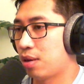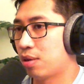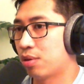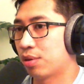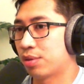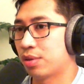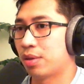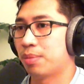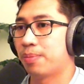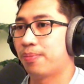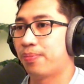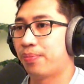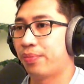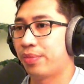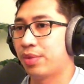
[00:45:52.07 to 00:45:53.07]
hooked up.
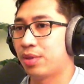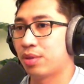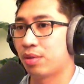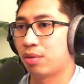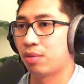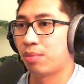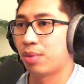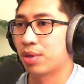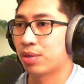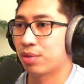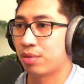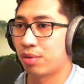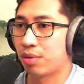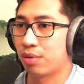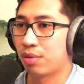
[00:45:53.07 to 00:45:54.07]
So make
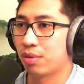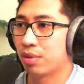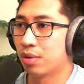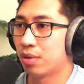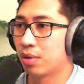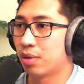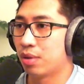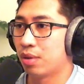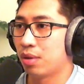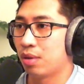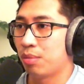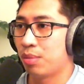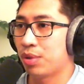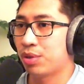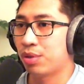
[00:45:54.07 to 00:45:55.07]
sure to
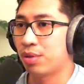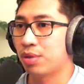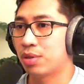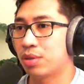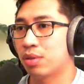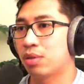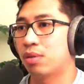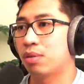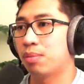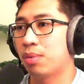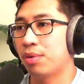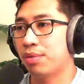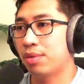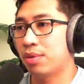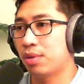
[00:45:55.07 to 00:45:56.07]
install
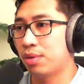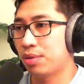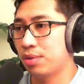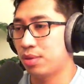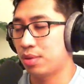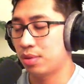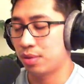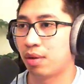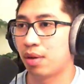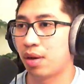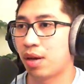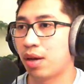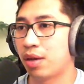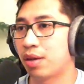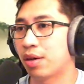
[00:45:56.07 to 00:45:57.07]
both of those.
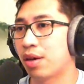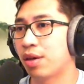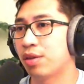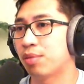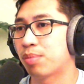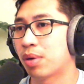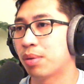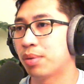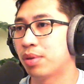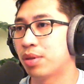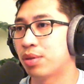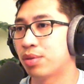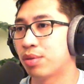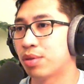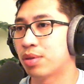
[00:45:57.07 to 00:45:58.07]
And again, you probably need
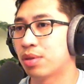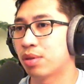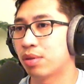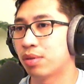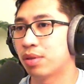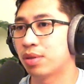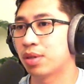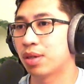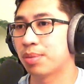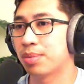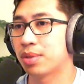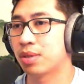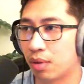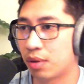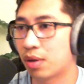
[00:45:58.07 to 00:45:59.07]
to install the
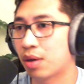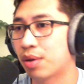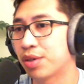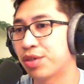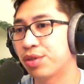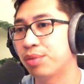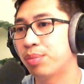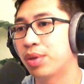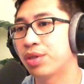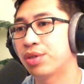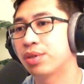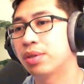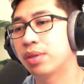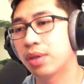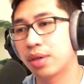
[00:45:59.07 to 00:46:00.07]
types. Now I should
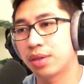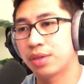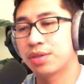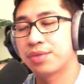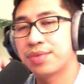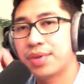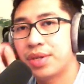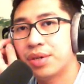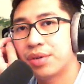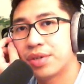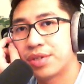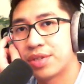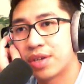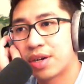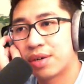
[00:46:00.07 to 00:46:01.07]
mention that this video
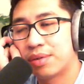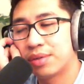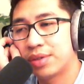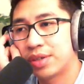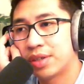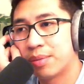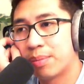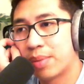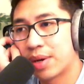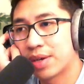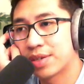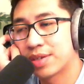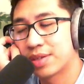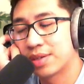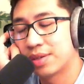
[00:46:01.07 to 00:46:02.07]
is not really the
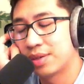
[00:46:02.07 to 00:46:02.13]
best